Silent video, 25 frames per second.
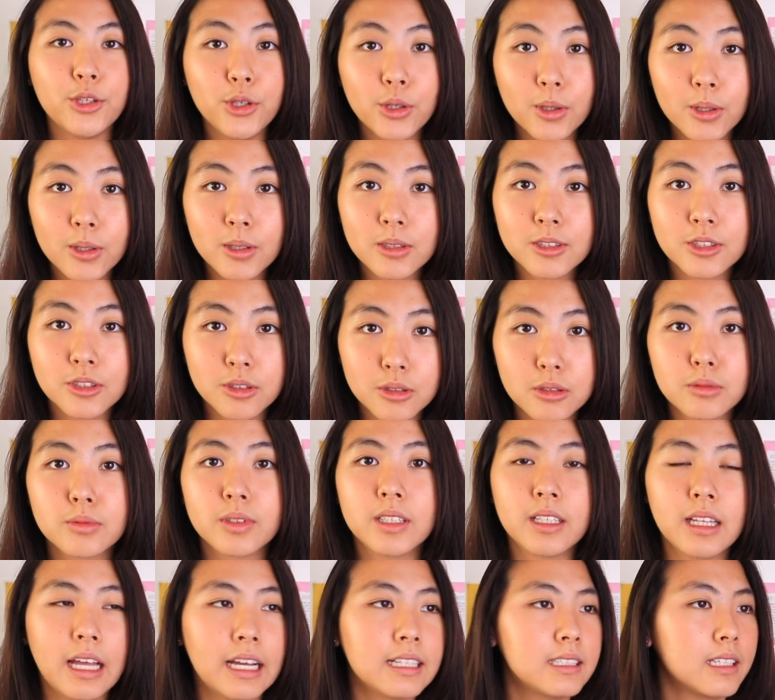You'll soon
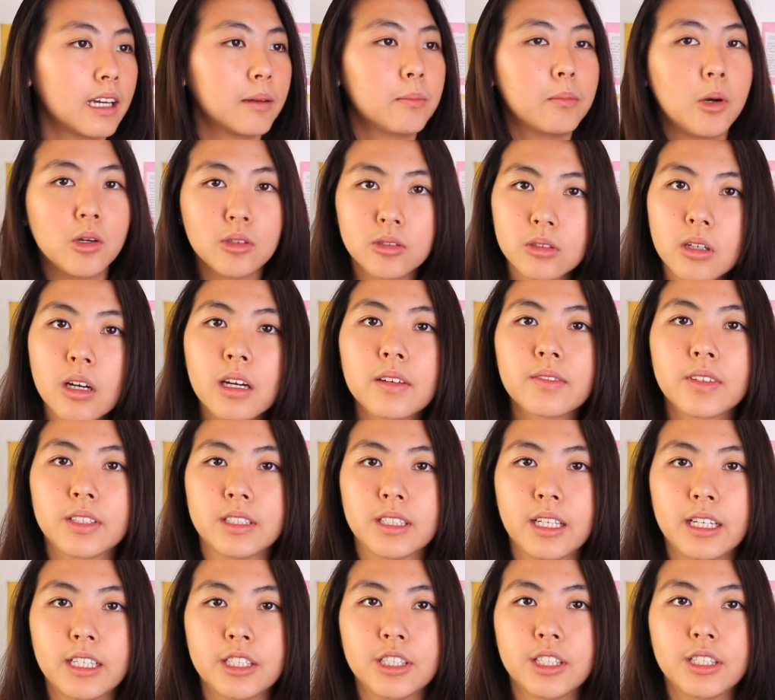realize that most
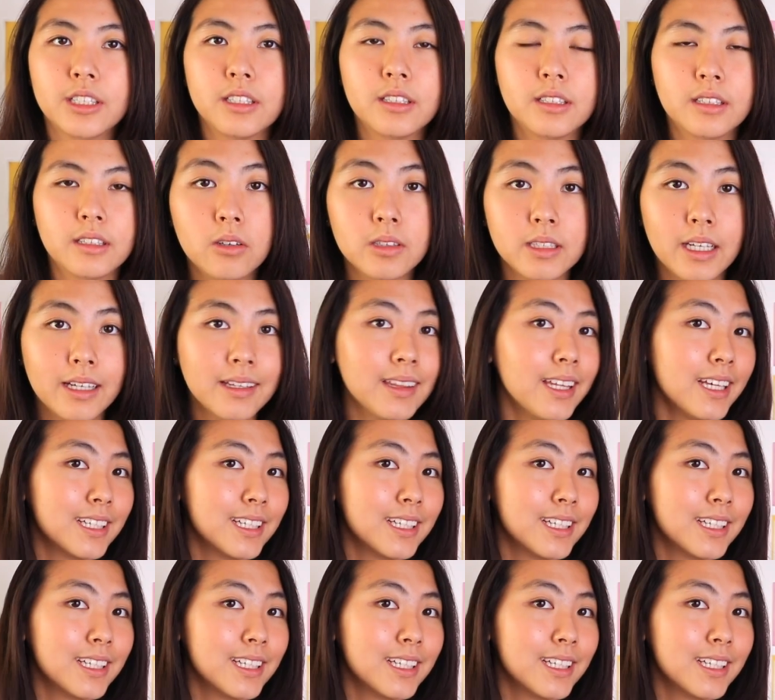conversation goes like